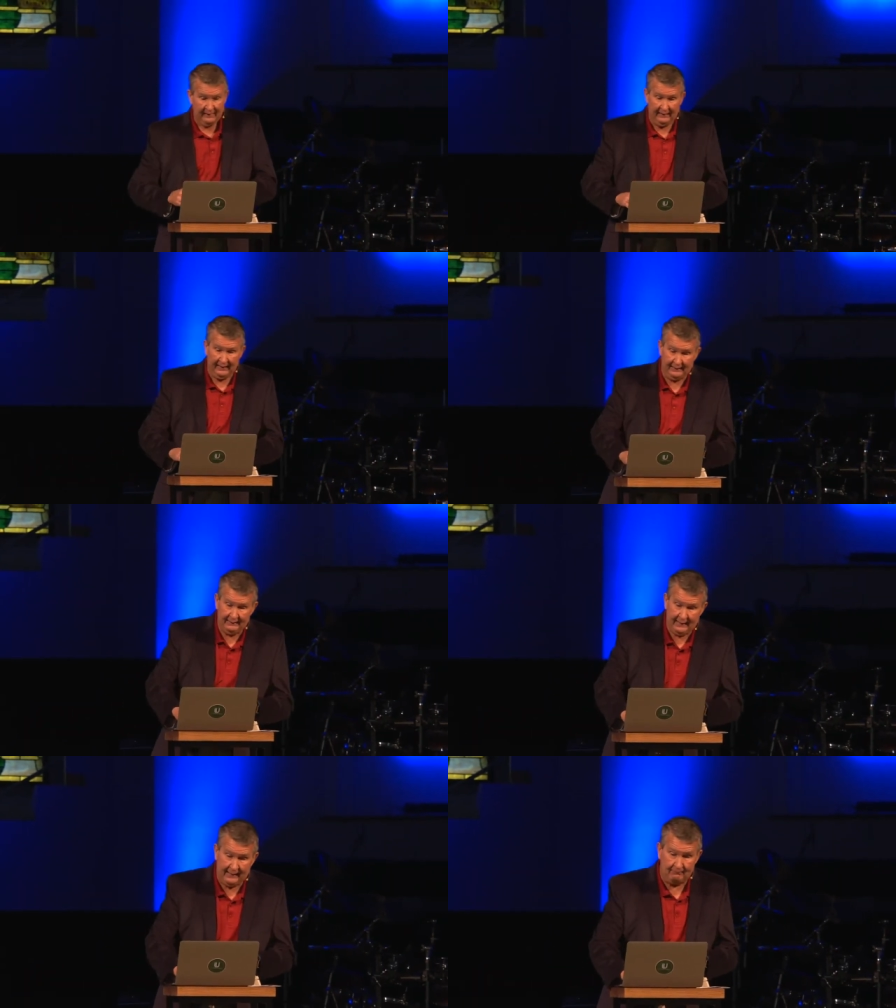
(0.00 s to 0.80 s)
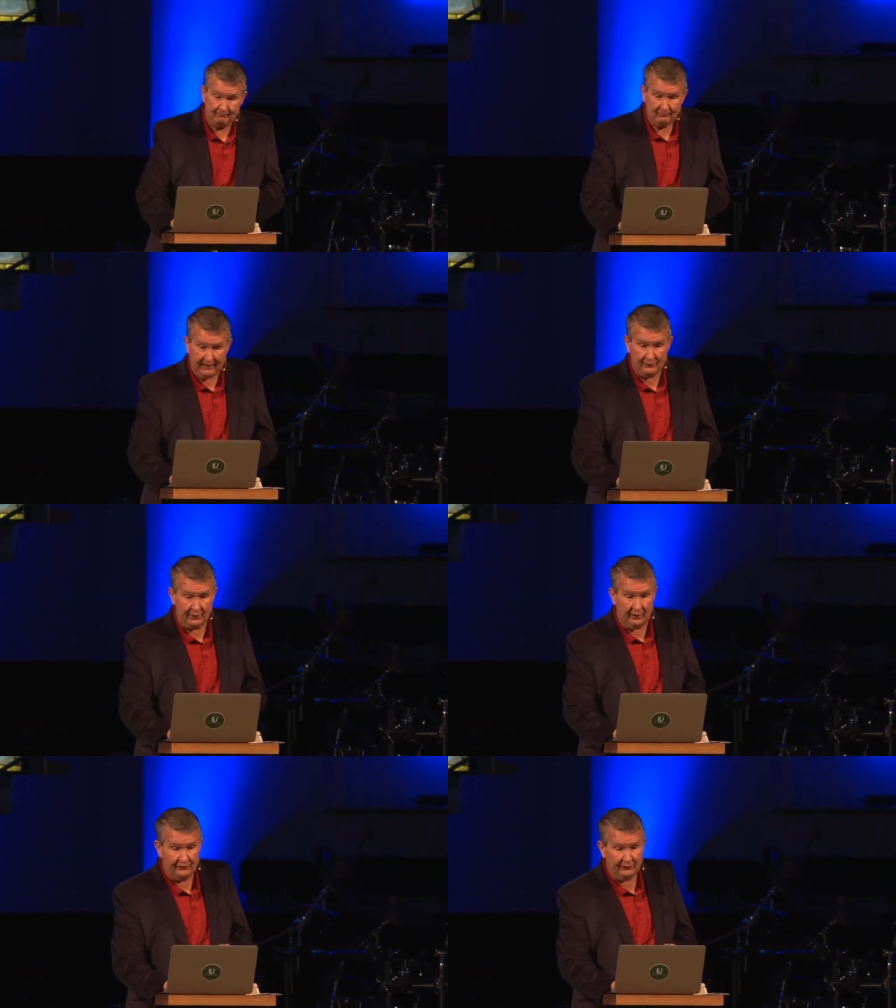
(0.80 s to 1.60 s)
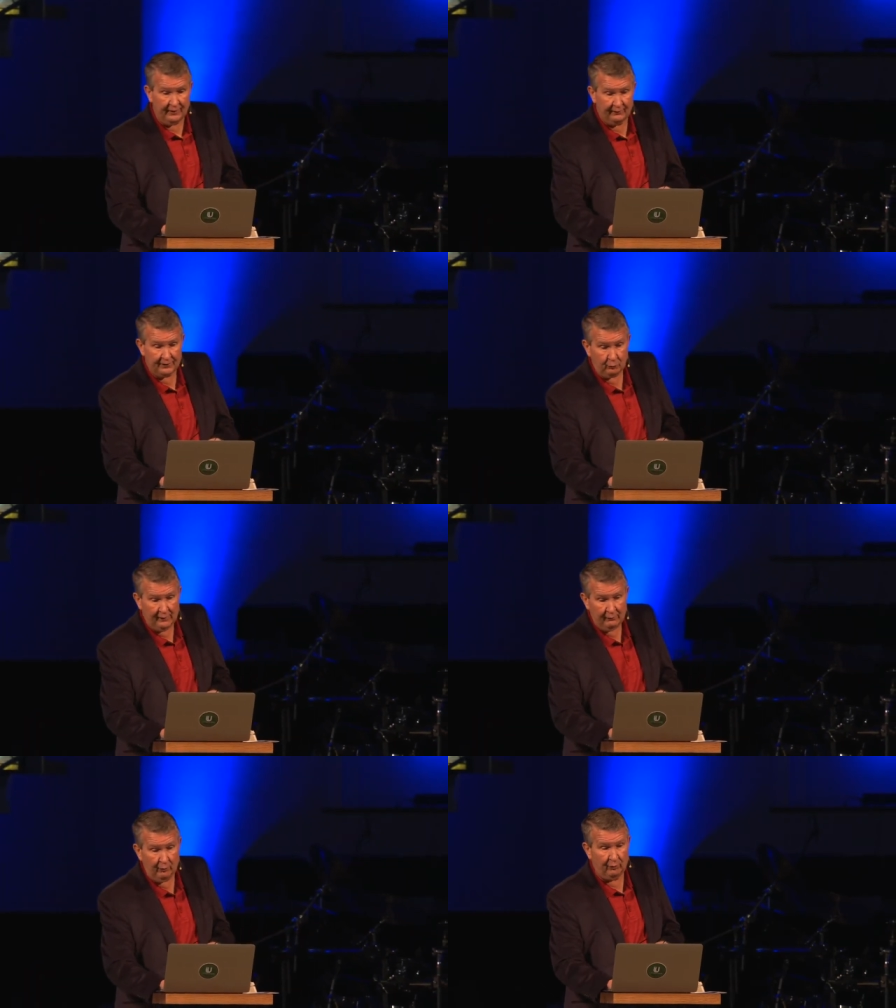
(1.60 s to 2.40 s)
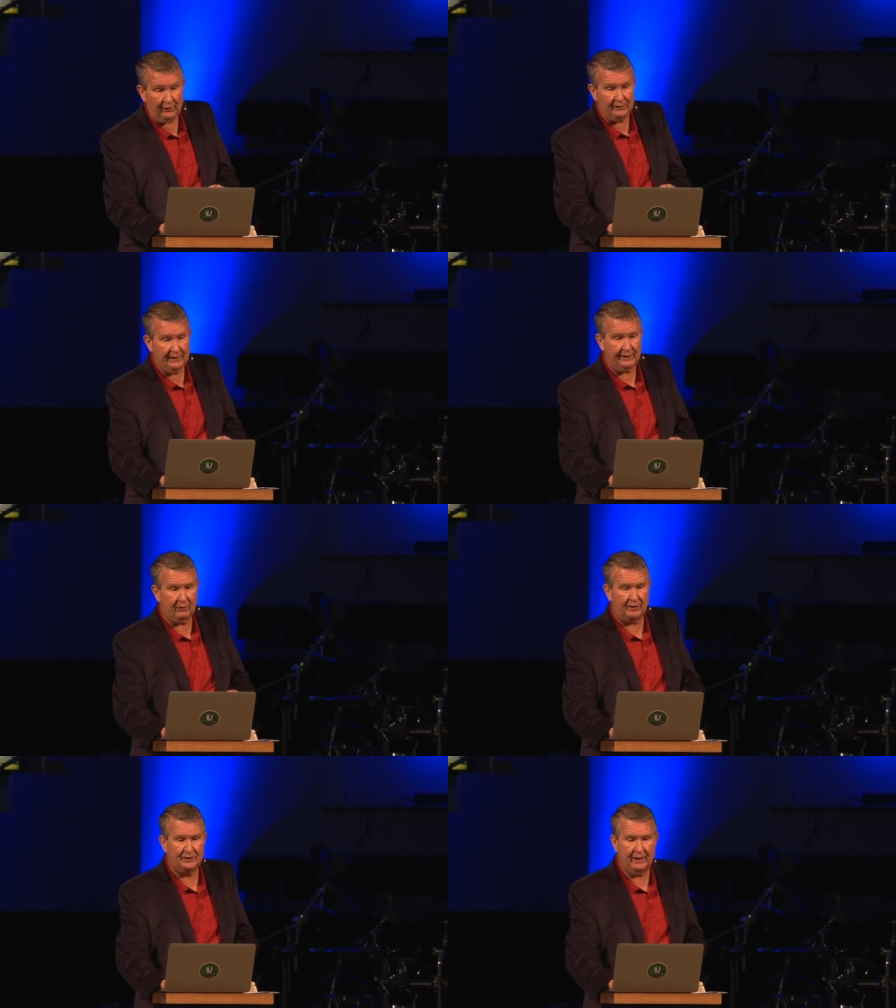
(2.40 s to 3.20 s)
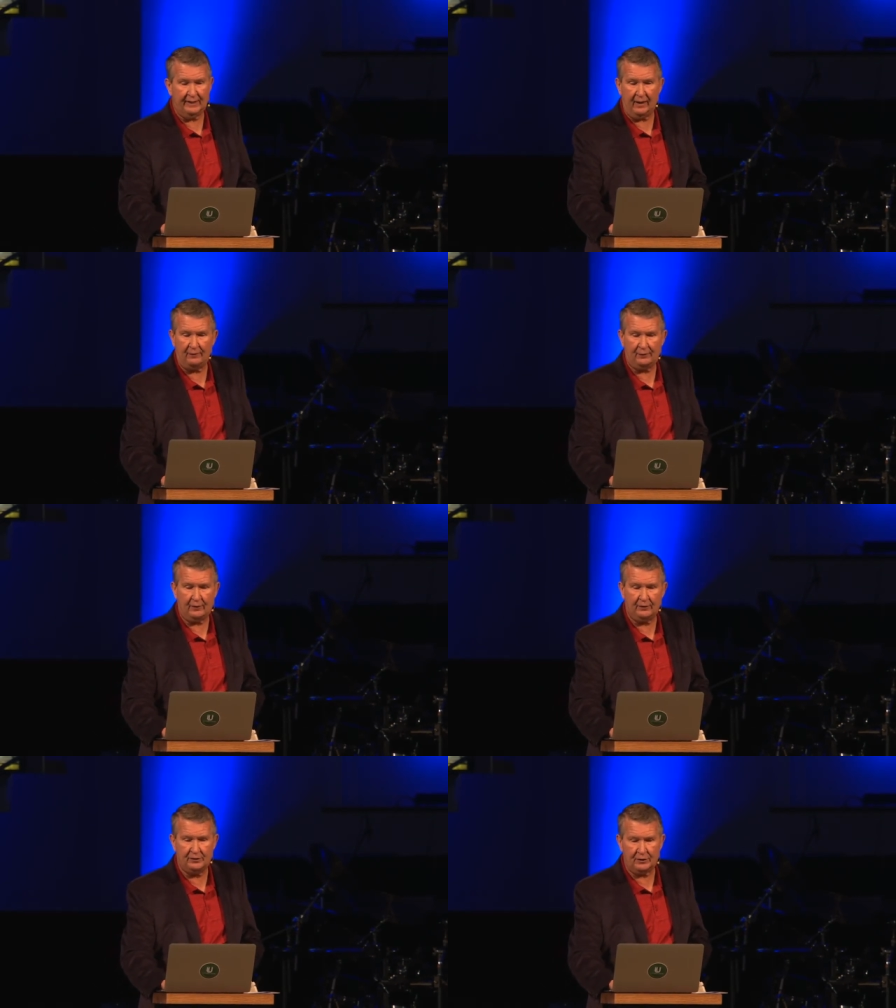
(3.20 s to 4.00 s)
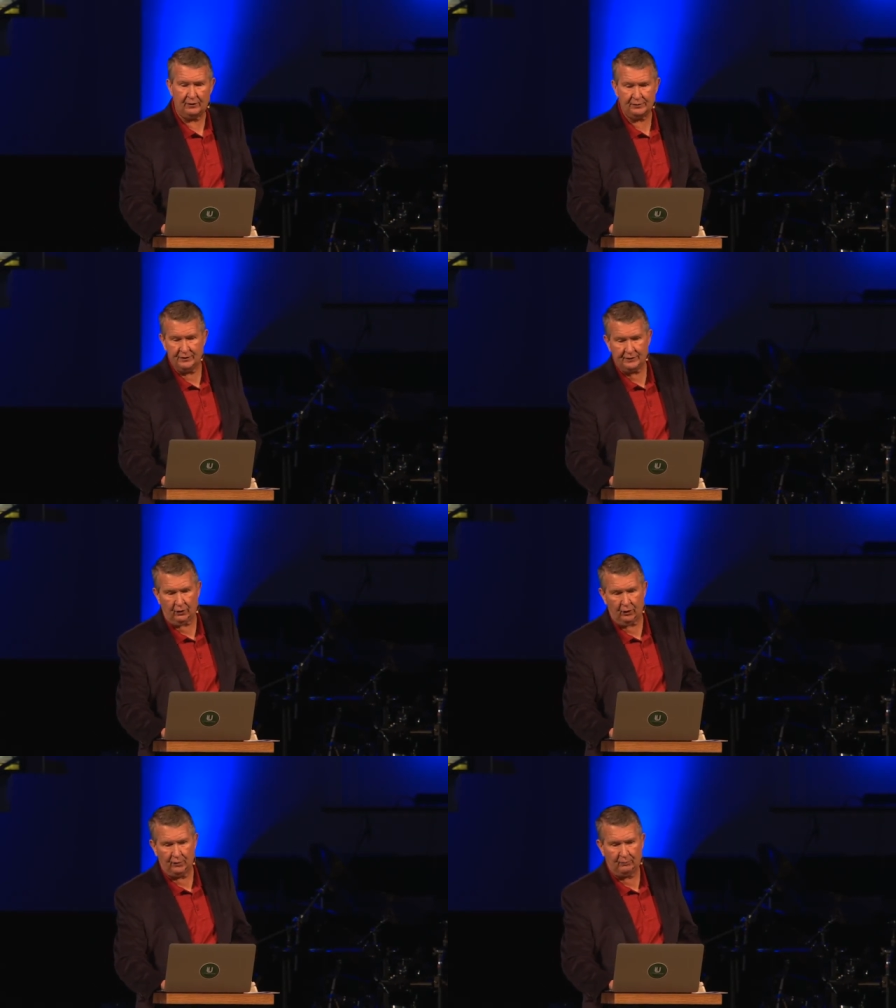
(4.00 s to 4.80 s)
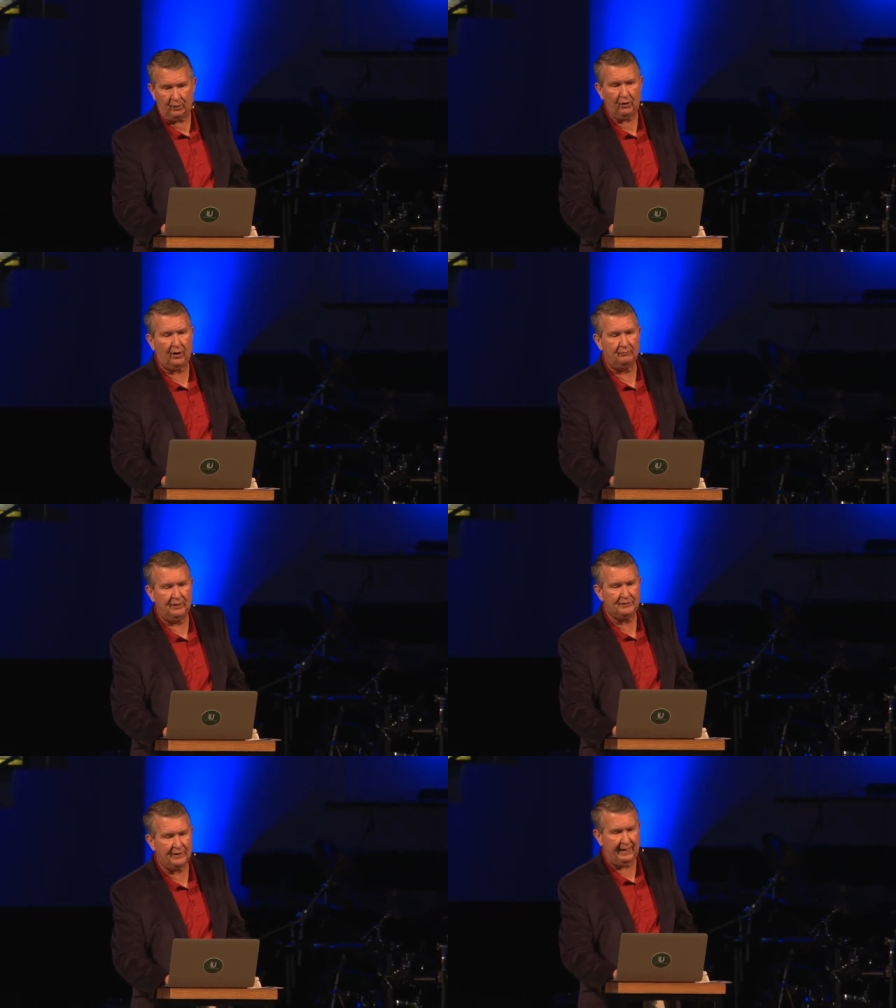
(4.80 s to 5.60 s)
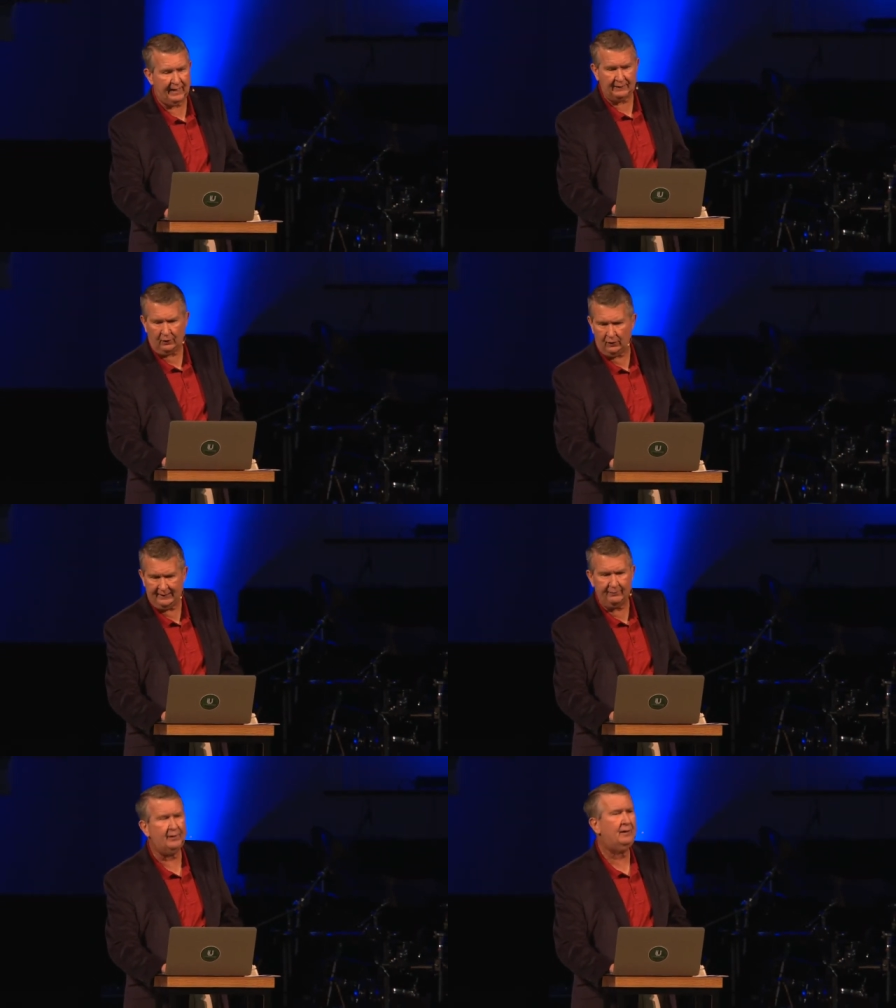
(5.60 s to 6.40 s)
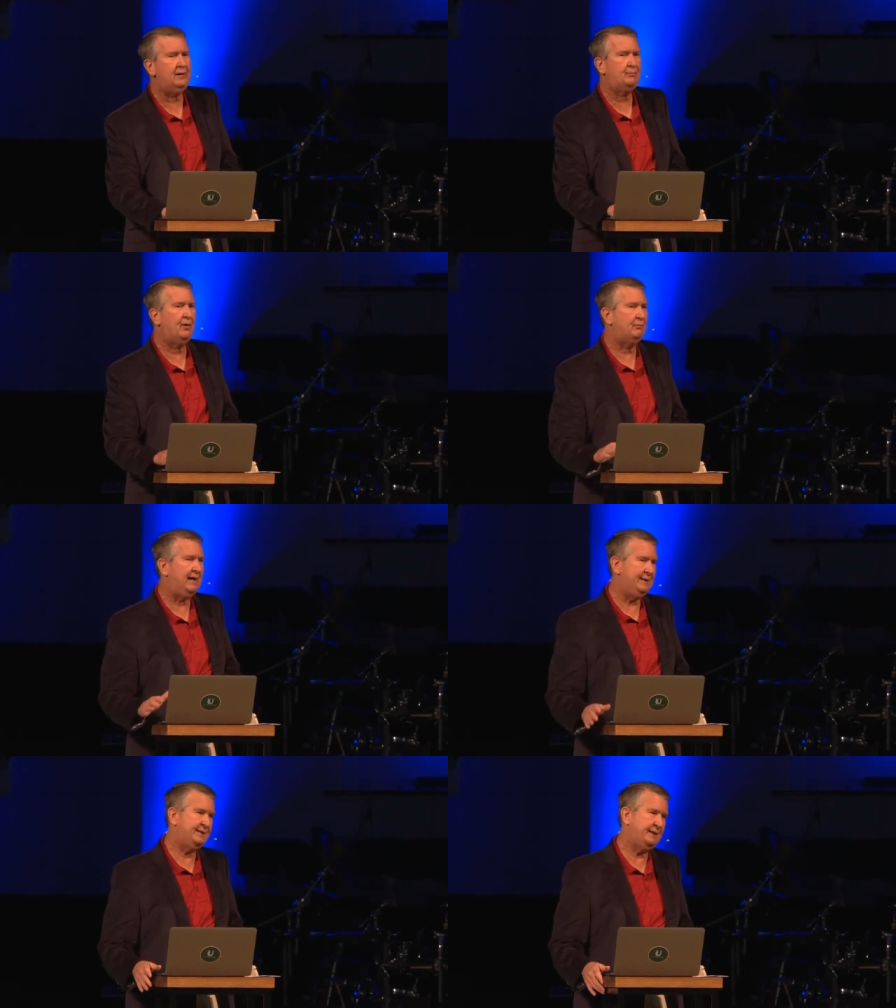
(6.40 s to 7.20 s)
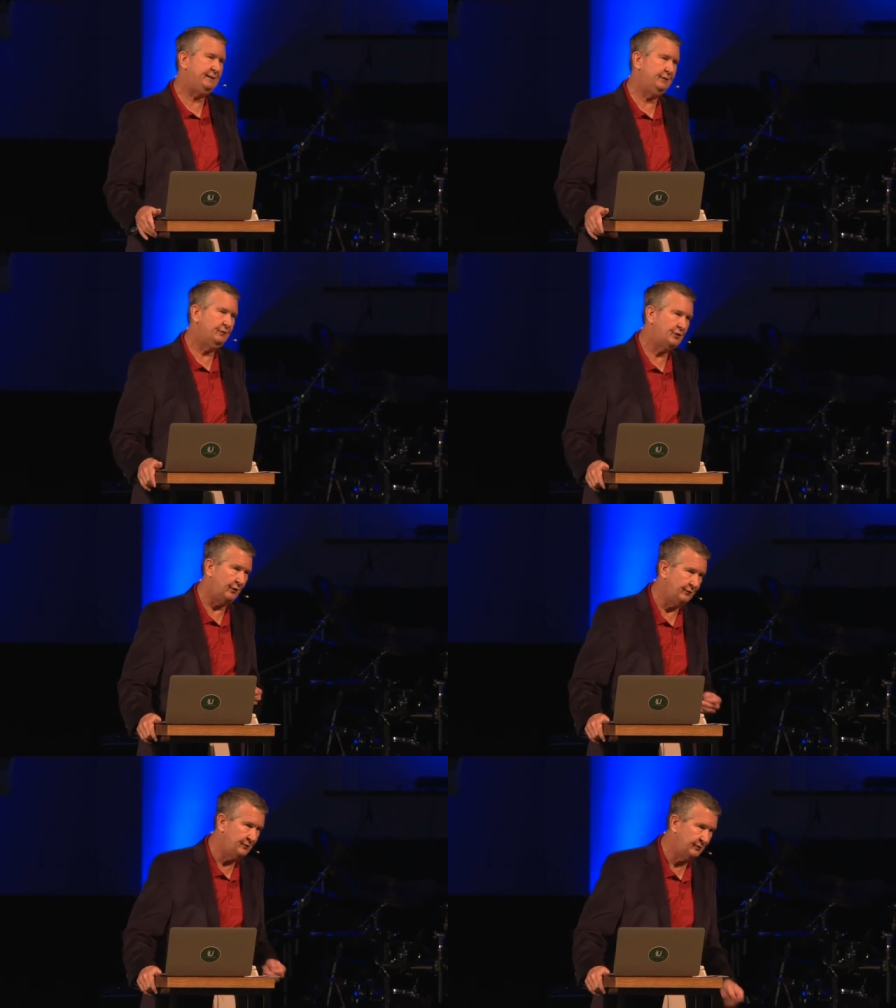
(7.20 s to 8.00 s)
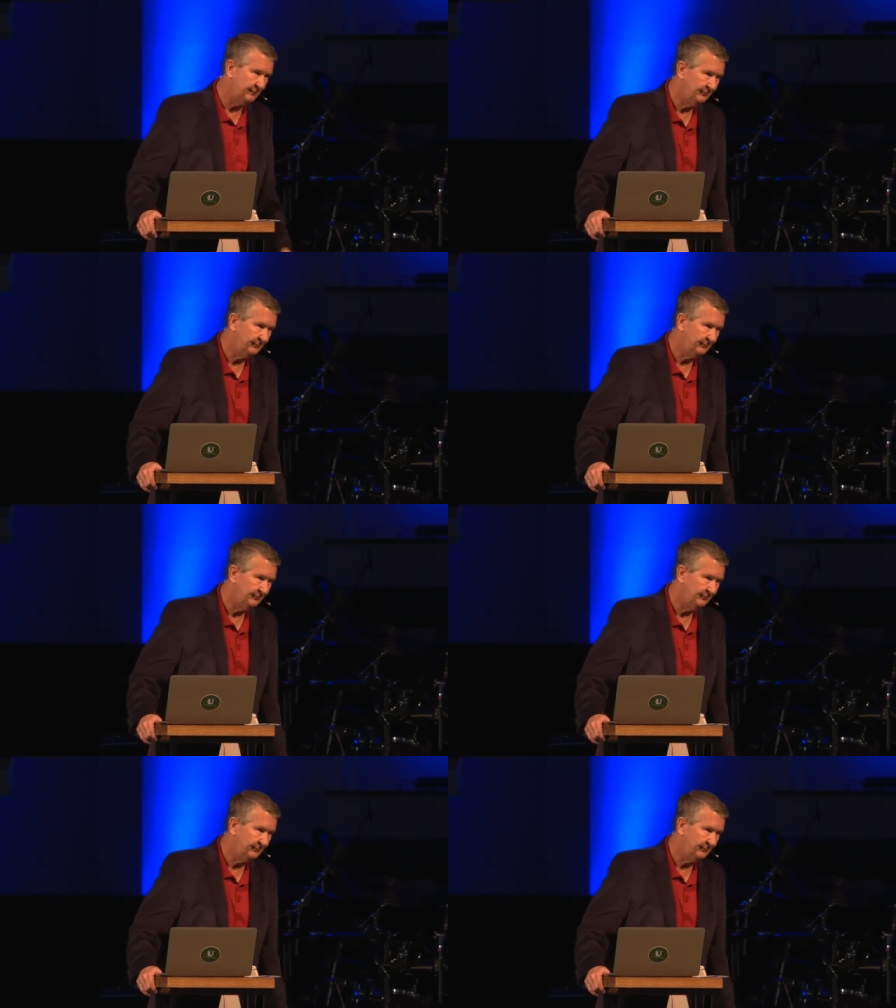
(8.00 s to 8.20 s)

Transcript: in, um, in your notes there, this week we will continue our study. Our third church is called Pergamos, and I call it the compromising church.